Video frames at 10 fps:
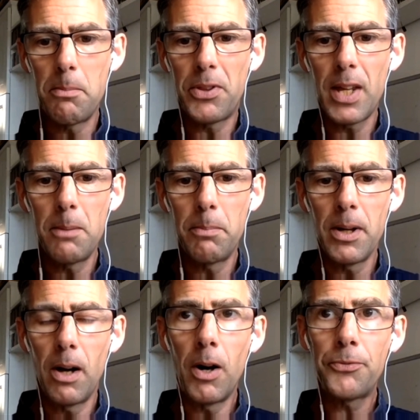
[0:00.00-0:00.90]
same thing,
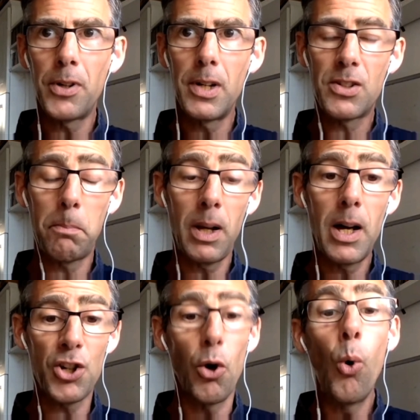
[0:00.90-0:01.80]
but often it's
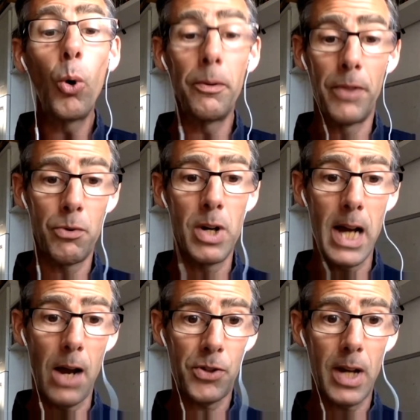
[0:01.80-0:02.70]
applied to all of the
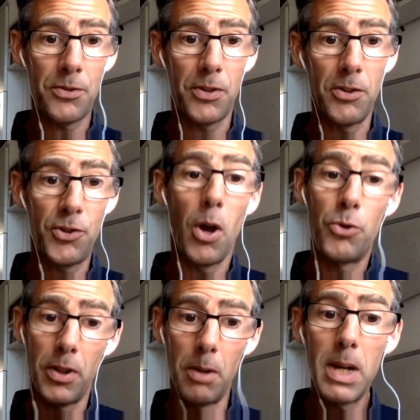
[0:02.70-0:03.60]
greenhouse gases,
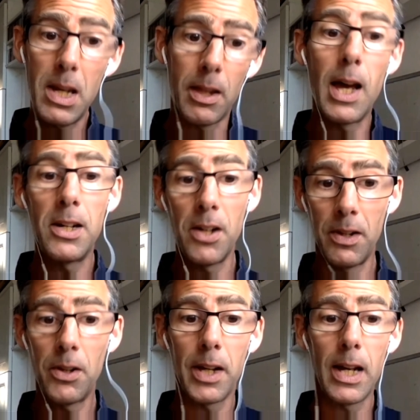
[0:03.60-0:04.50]
so to the
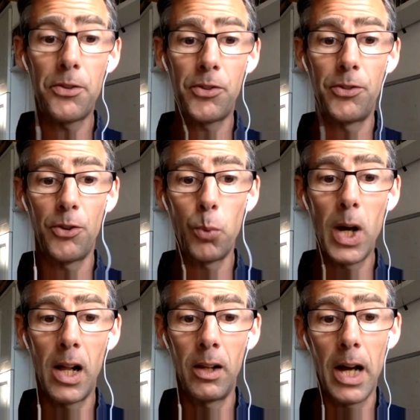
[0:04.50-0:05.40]
methane and the other gases
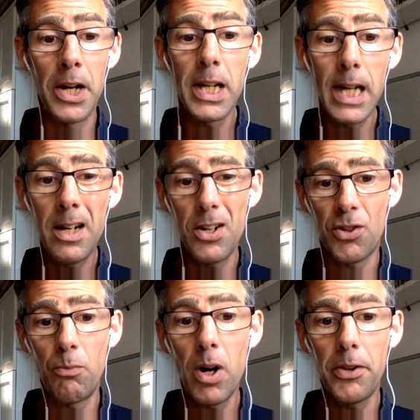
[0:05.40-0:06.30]
as well. And again,
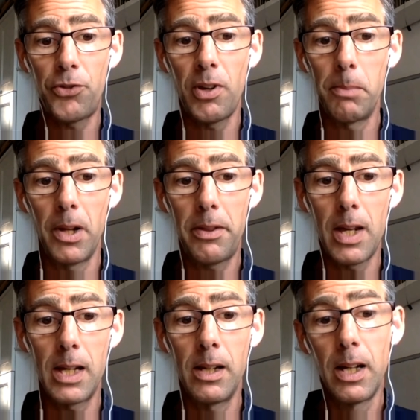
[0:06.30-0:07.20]
it's a rather similar
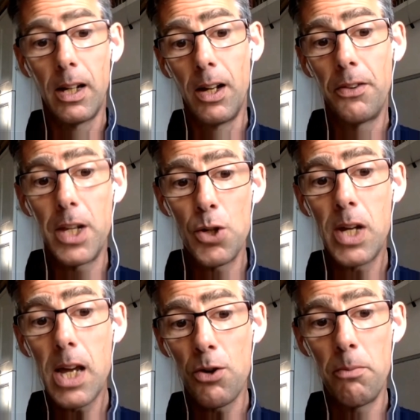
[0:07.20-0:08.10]
thing, that
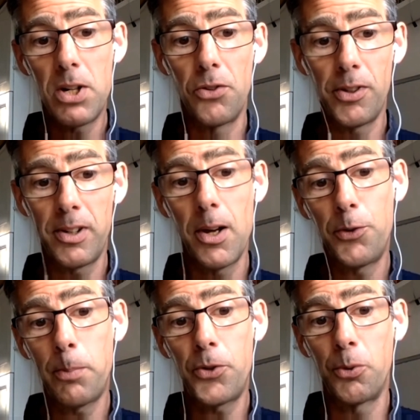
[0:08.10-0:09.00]
you get your emissions as
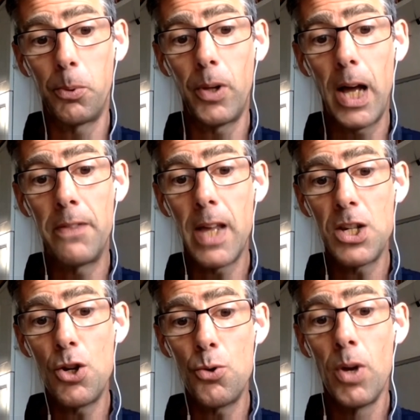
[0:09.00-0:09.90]
low as possible and
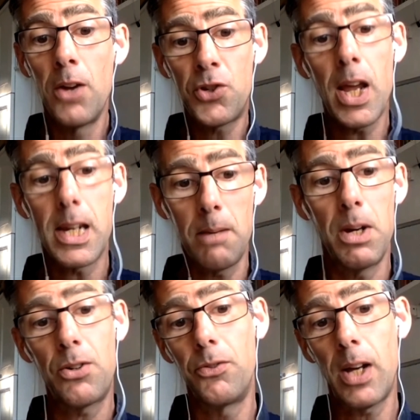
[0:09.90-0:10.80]
then you take
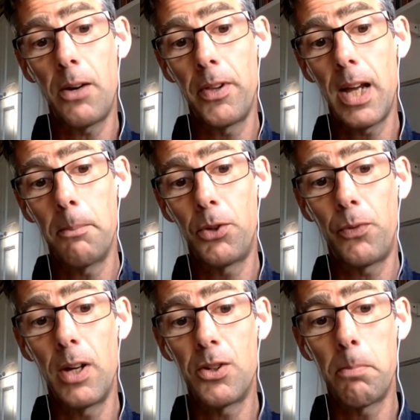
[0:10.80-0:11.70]
emissions out of the
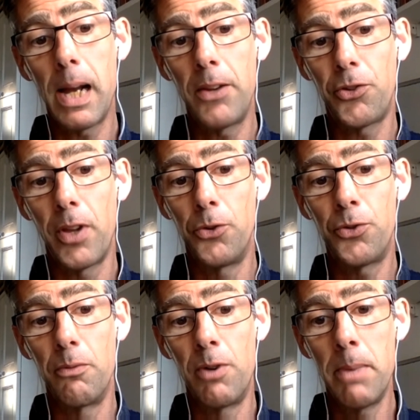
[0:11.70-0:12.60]
atmosphere to balance
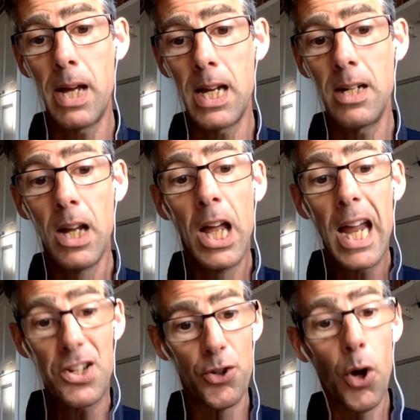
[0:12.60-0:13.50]
those that remain.
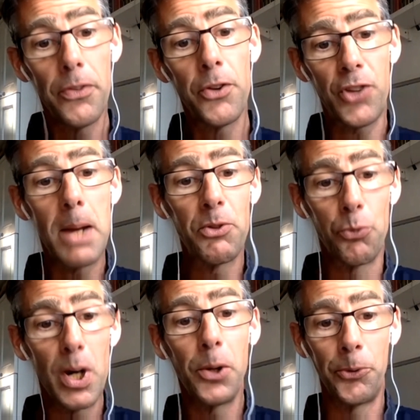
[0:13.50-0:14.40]
It's not the
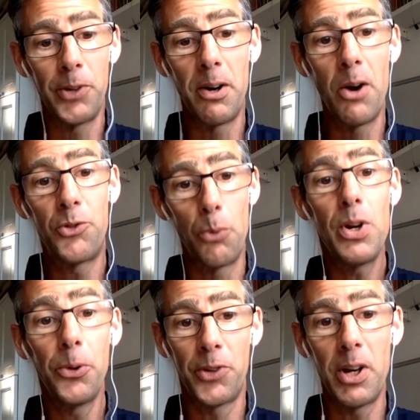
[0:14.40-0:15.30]
same as real zero.
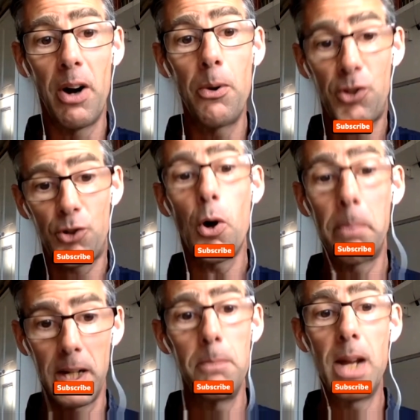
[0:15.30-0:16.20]
So real zero is
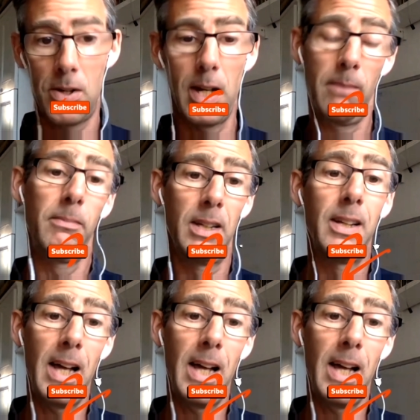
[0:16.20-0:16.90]
stopping emitting,